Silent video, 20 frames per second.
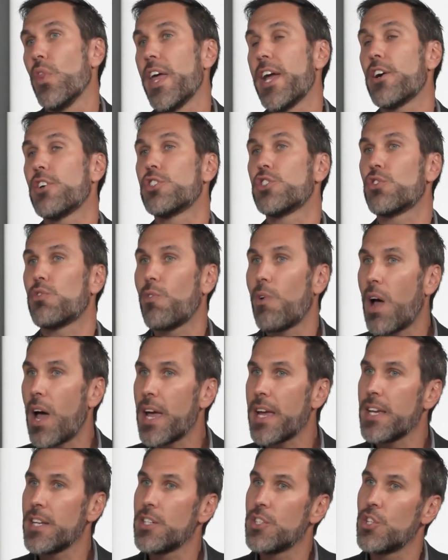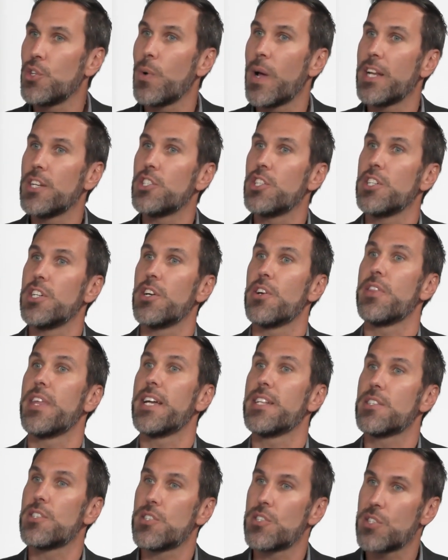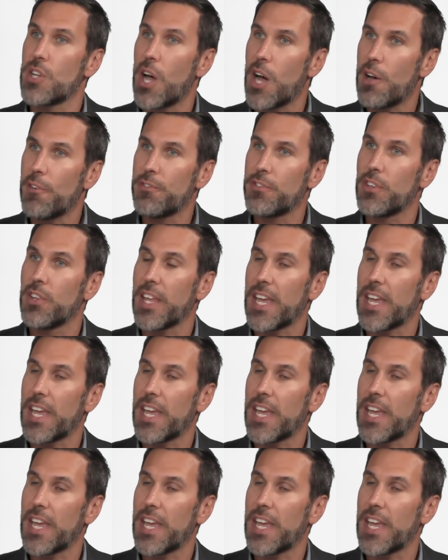They are trying to engineer that soft